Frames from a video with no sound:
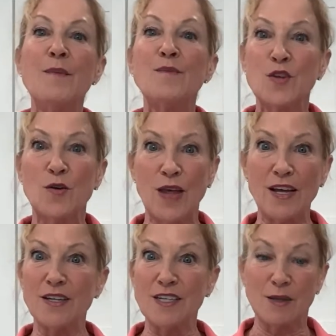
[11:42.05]
So
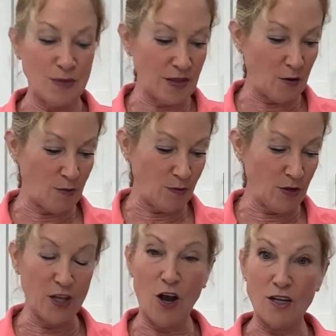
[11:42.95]
that is something that would be
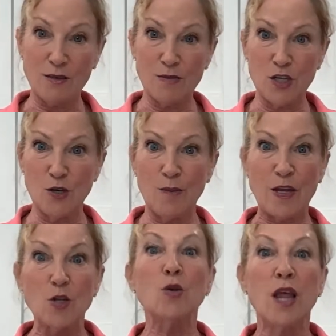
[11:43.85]
really awesome too. I
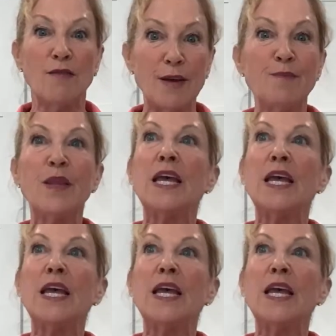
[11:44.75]
do love it.